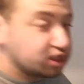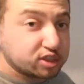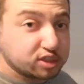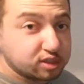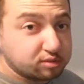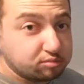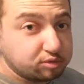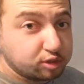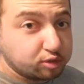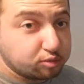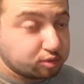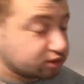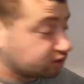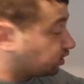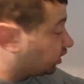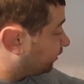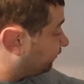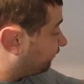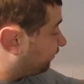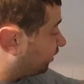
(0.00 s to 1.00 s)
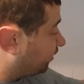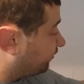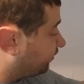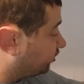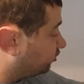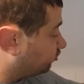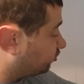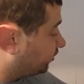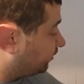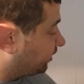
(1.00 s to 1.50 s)
Some new ones like the
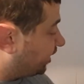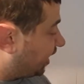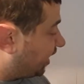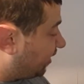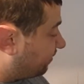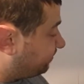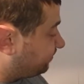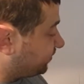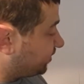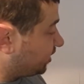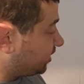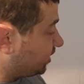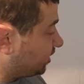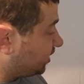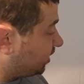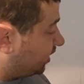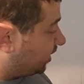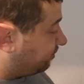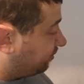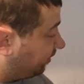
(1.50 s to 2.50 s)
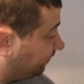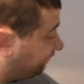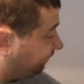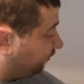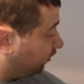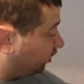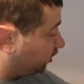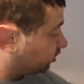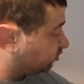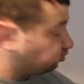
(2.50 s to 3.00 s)
500 there. And my
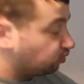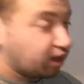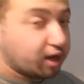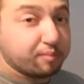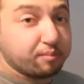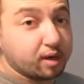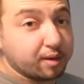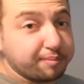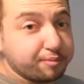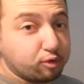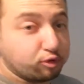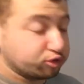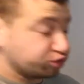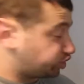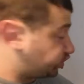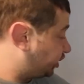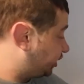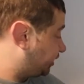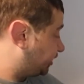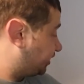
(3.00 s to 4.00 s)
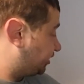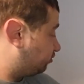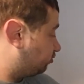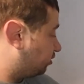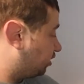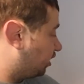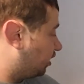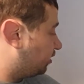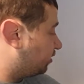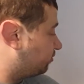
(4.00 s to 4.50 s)
first one, my Porsche
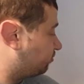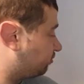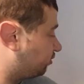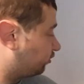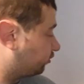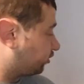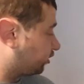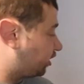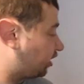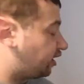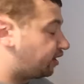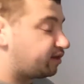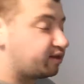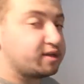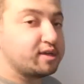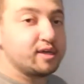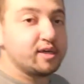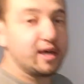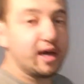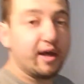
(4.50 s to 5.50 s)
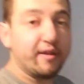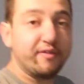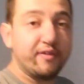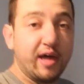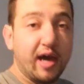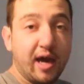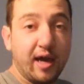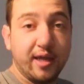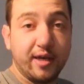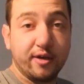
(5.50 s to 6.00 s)
GT1 model car, had
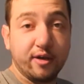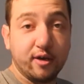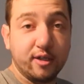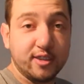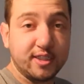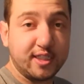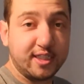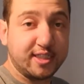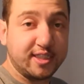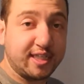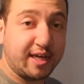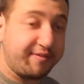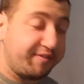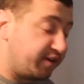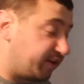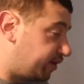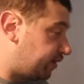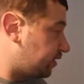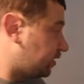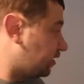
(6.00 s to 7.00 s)
that in 97,